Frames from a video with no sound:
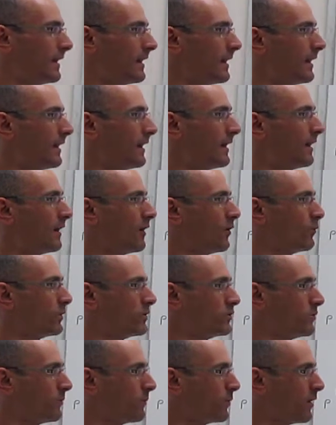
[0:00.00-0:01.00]
uh,
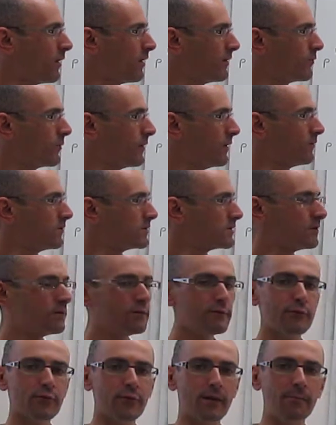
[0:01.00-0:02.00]
when you plot Raoult's law
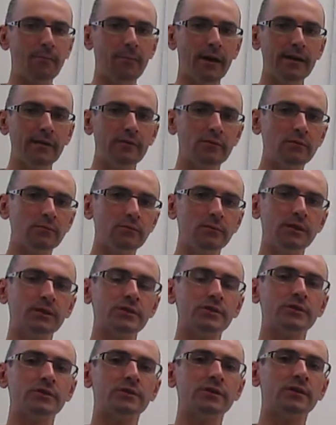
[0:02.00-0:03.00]
for a binary
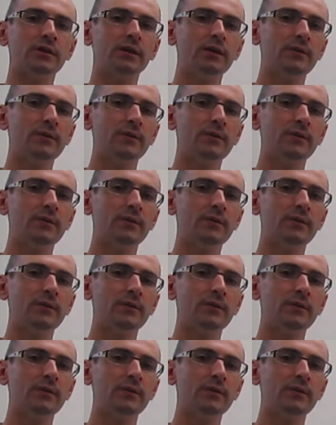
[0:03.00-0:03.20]
mixture,